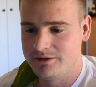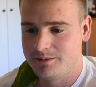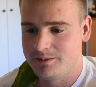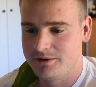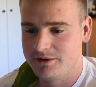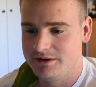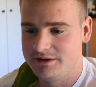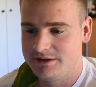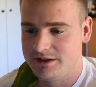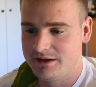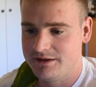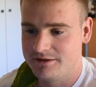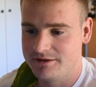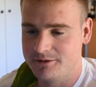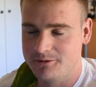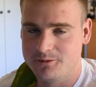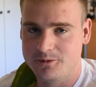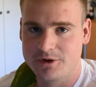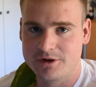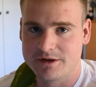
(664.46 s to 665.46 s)
appreciate
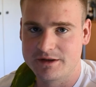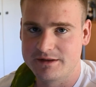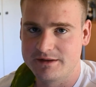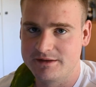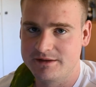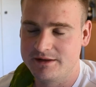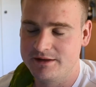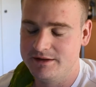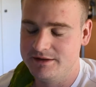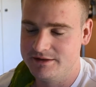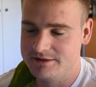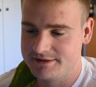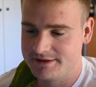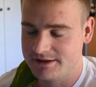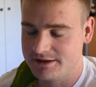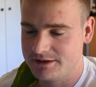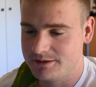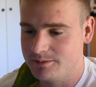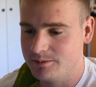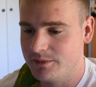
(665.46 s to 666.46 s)
the work that these
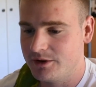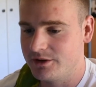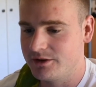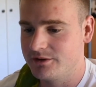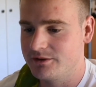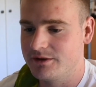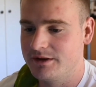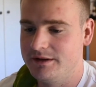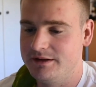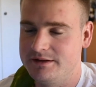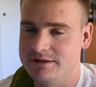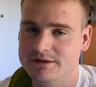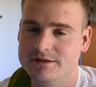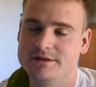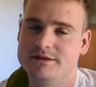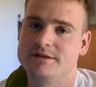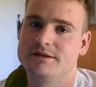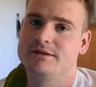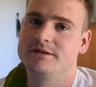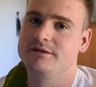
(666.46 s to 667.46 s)

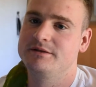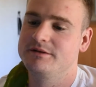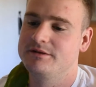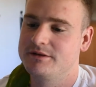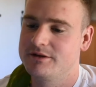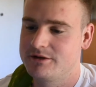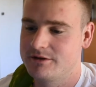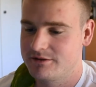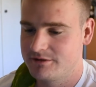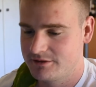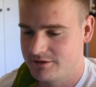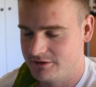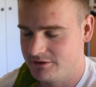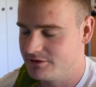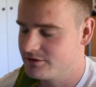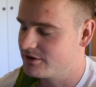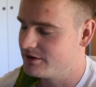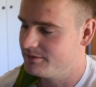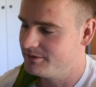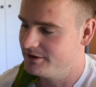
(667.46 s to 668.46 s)
moderators and
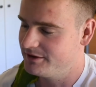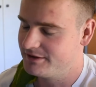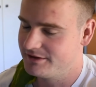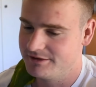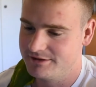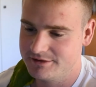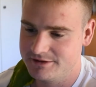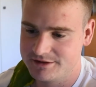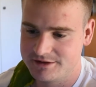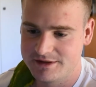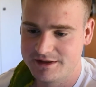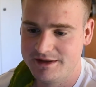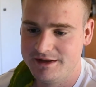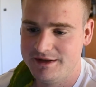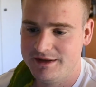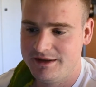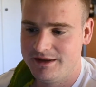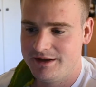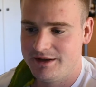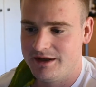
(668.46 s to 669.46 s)
contributors
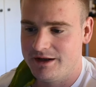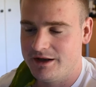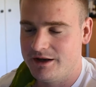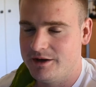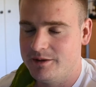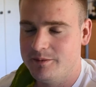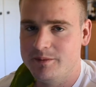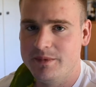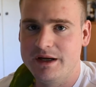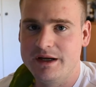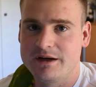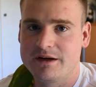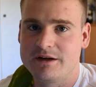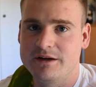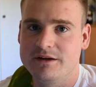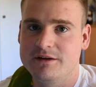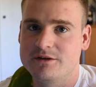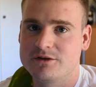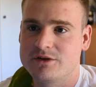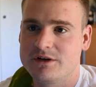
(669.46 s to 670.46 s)
make
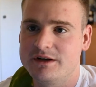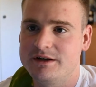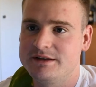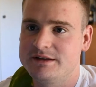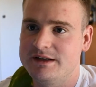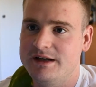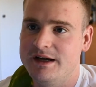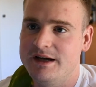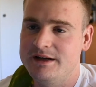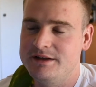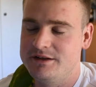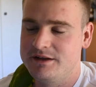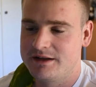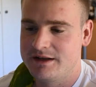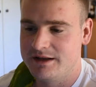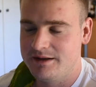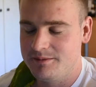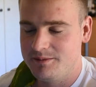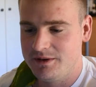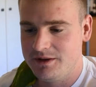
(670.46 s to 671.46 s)
in trying to
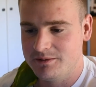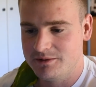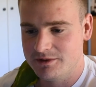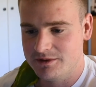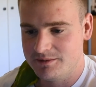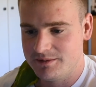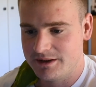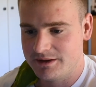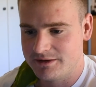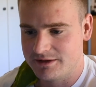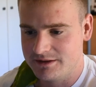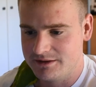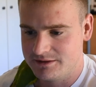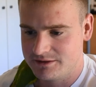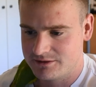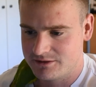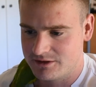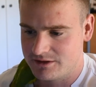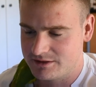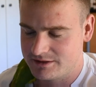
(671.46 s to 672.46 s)
educate people about
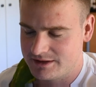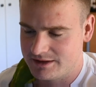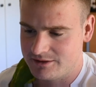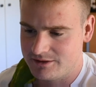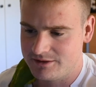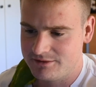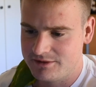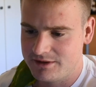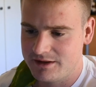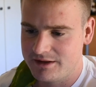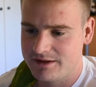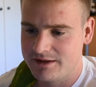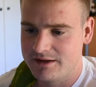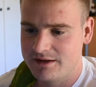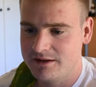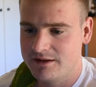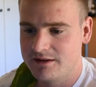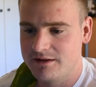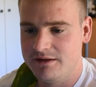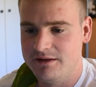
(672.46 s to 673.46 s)
these drugs. However, I
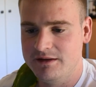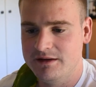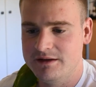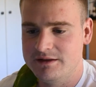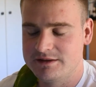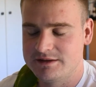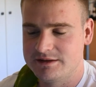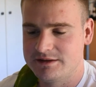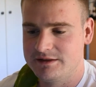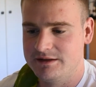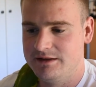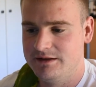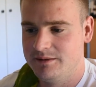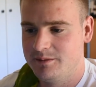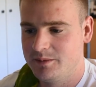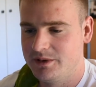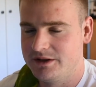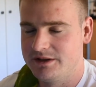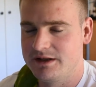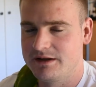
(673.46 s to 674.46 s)
think this
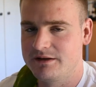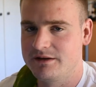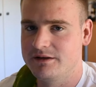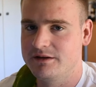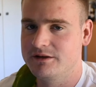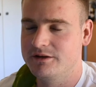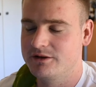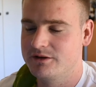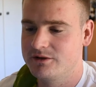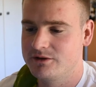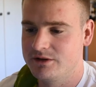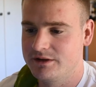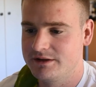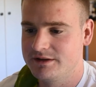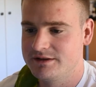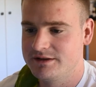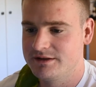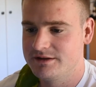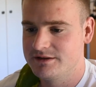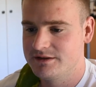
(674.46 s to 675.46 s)
particular
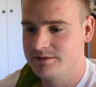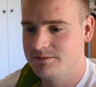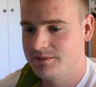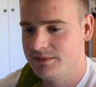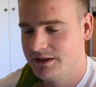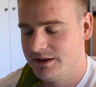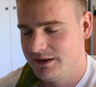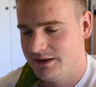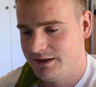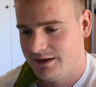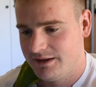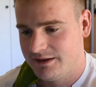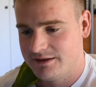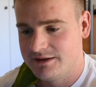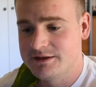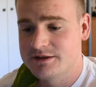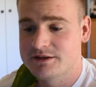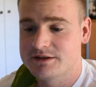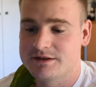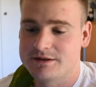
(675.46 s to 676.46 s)
criticism,
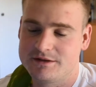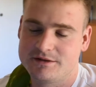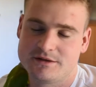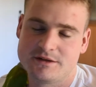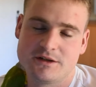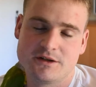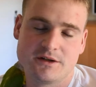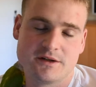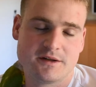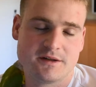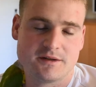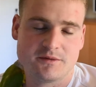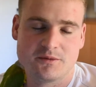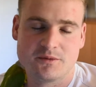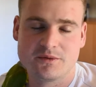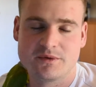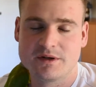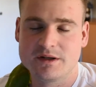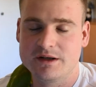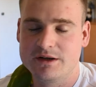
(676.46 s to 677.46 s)
on
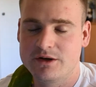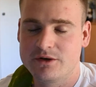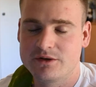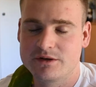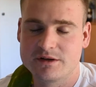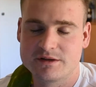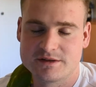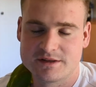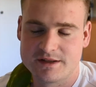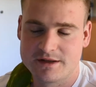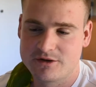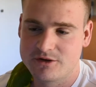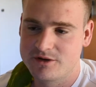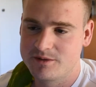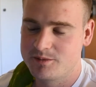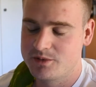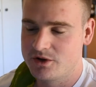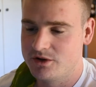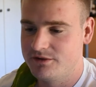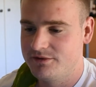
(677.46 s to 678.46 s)
the
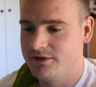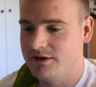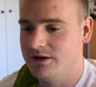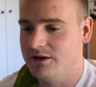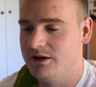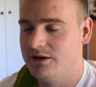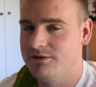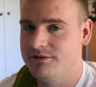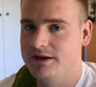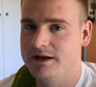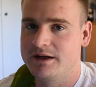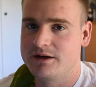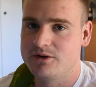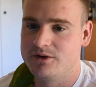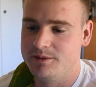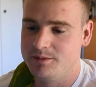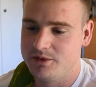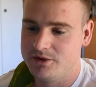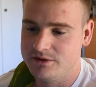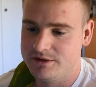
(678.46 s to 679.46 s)
steroid profile of
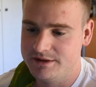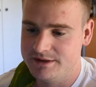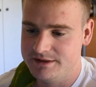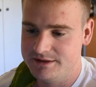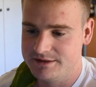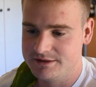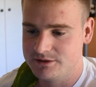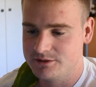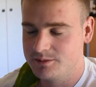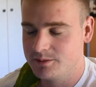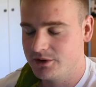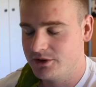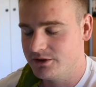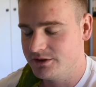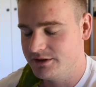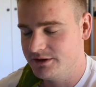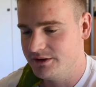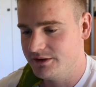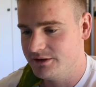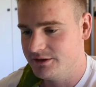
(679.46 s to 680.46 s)
Equipoise or
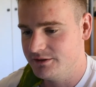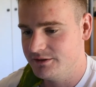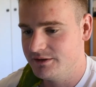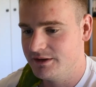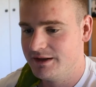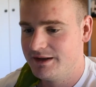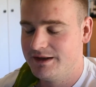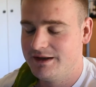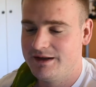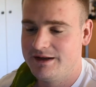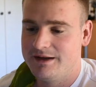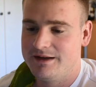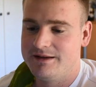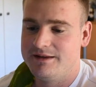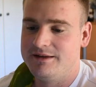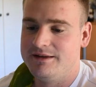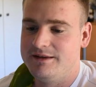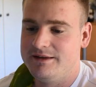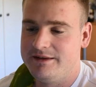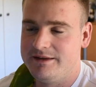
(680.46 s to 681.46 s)
Boldenone,
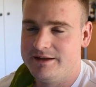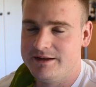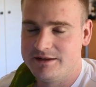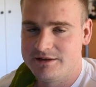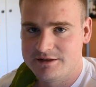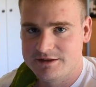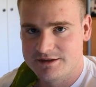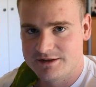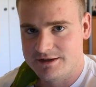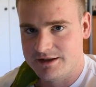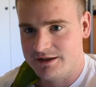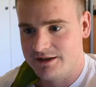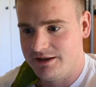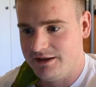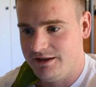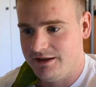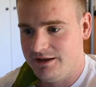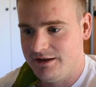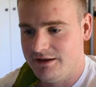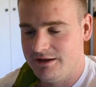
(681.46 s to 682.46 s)
this
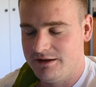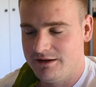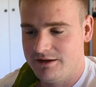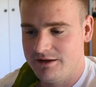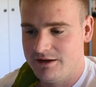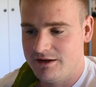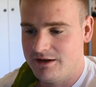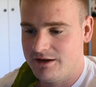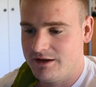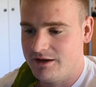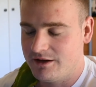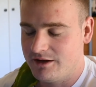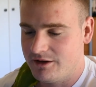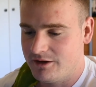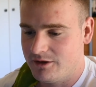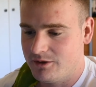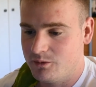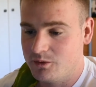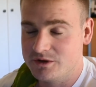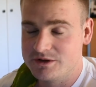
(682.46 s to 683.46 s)
study
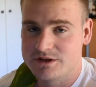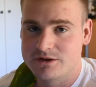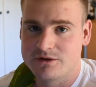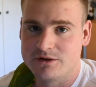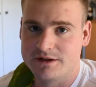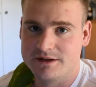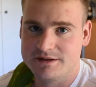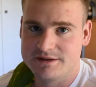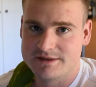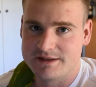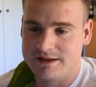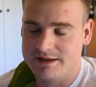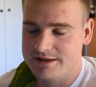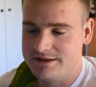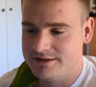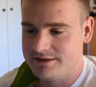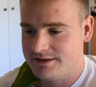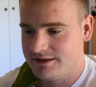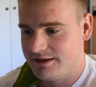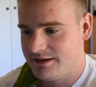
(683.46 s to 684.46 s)
was
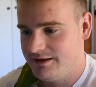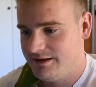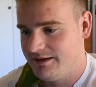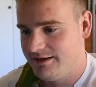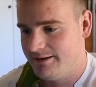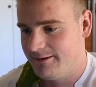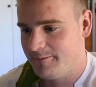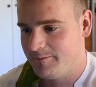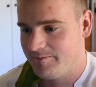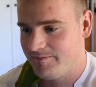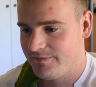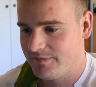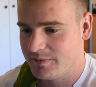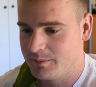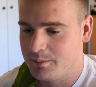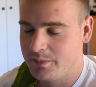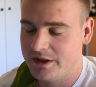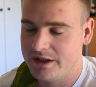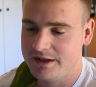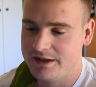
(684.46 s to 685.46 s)
criticized
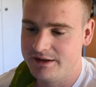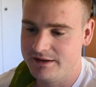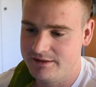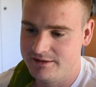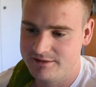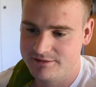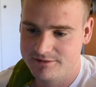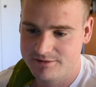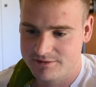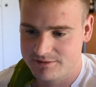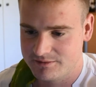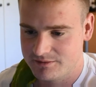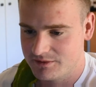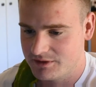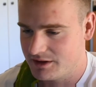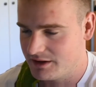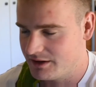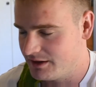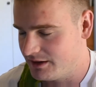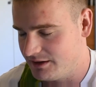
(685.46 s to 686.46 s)
by
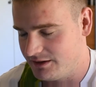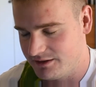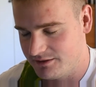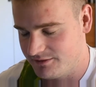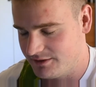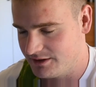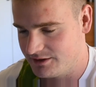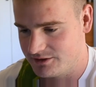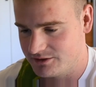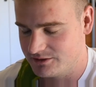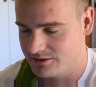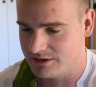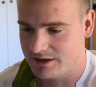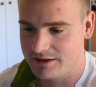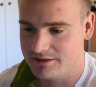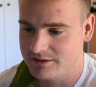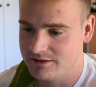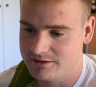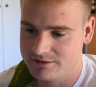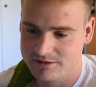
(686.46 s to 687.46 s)
an individual,
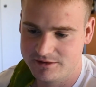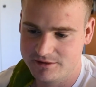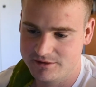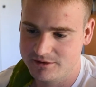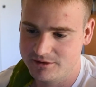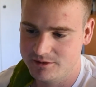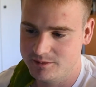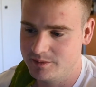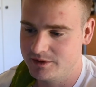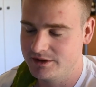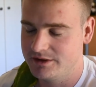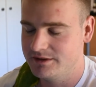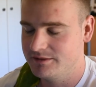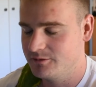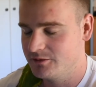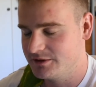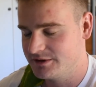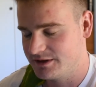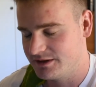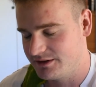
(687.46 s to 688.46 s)
I don't know who, but it
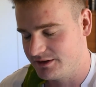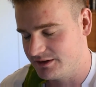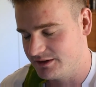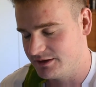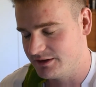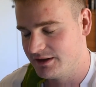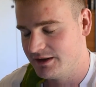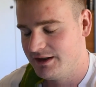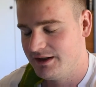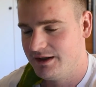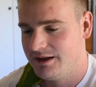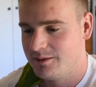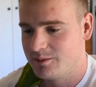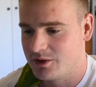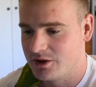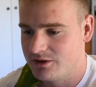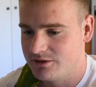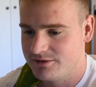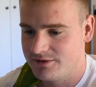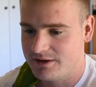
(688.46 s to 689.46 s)
was on the
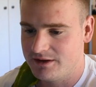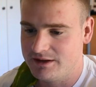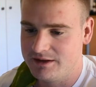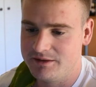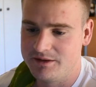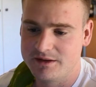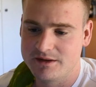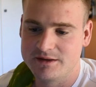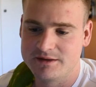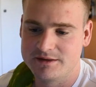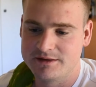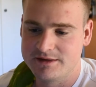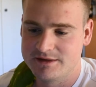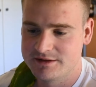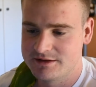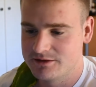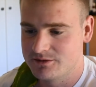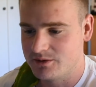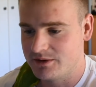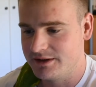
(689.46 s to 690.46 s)
profile, and
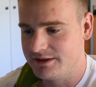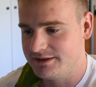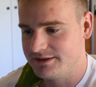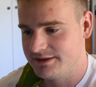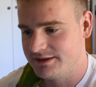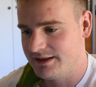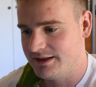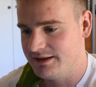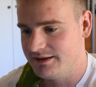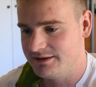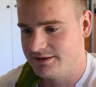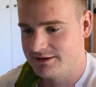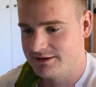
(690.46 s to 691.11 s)
this is what it said.